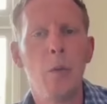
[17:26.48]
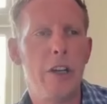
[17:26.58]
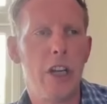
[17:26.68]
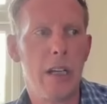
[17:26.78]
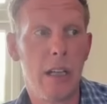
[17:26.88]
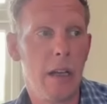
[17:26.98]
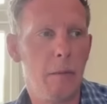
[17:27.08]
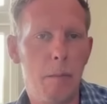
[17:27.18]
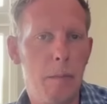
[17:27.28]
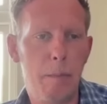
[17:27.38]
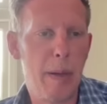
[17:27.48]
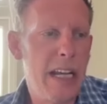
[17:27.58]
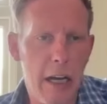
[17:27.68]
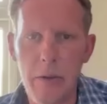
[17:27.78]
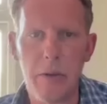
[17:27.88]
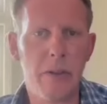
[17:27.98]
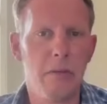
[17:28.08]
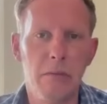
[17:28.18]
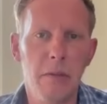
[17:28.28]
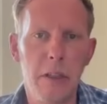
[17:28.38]
which is pedos.
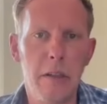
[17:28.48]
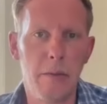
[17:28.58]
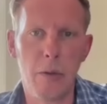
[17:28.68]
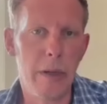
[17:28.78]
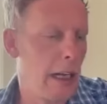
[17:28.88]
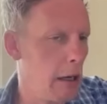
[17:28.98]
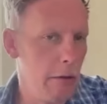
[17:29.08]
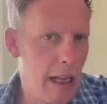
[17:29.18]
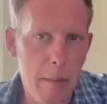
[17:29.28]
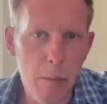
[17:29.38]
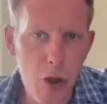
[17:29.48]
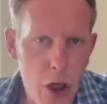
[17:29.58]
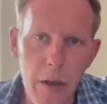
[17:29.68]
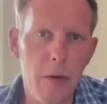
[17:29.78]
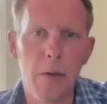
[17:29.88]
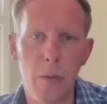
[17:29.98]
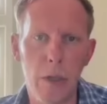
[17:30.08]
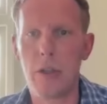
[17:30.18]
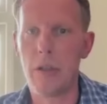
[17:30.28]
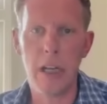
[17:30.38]
You have to include them too,
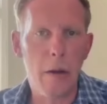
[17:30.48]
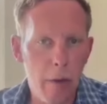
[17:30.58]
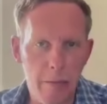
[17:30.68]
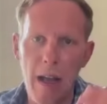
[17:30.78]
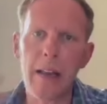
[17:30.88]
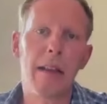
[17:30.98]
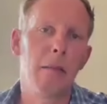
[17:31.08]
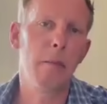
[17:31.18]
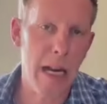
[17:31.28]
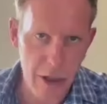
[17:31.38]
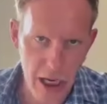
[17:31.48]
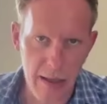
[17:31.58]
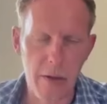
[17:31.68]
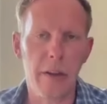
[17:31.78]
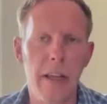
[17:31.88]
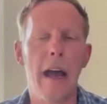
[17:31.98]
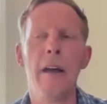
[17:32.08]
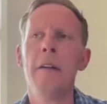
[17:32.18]
which, you know, we've had many chats on that.